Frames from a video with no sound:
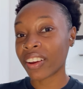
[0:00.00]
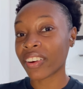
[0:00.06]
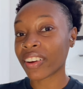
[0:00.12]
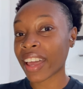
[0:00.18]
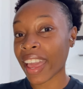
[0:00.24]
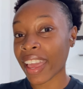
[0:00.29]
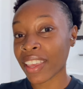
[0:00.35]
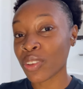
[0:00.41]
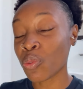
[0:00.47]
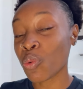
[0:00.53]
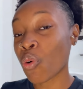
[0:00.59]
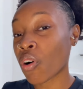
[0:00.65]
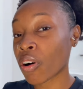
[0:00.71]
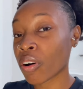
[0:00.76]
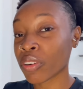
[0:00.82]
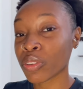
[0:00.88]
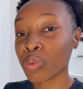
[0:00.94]
Okay,
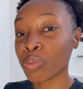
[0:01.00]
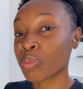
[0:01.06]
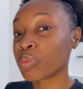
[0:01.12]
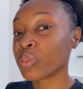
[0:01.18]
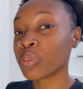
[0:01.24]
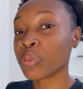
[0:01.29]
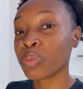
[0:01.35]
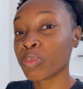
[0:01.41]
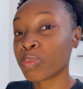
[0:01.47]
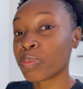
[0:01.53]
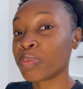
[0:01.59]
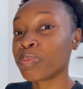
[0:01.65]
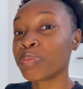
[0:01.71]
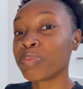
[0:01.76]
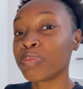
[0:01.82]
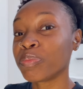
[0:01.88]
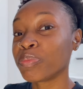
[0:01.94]
you
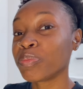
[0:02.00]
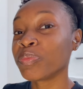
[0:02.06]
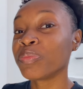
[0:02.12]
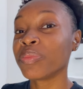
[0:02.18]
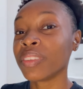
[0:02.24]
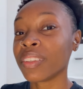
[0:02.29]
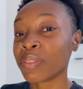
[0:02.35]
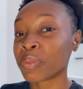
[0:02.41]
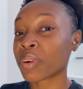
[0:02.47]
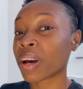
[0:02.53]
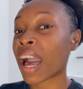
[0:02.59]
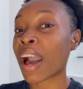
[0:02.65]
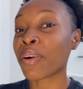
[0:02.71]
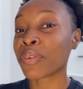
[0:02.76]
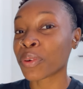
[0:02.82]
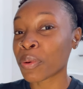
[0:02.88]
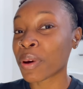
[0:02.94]
I
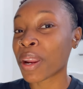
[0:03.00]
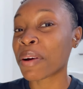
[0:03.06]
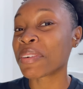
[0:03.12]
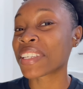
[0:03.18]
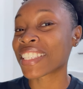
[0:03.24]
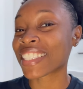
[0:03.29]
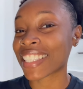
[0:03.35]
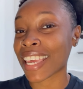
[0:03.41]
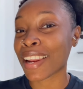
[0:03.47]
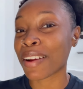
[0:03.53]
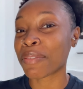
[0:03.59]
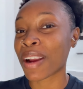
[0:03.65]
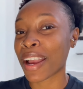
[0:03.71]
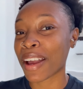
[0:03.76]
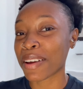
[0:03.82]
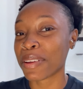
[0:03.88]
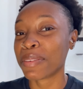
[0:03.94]
don't know why I want to say that
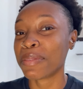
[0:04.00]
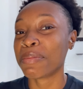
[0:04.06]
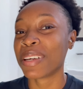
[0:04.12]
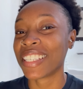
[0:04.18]
round,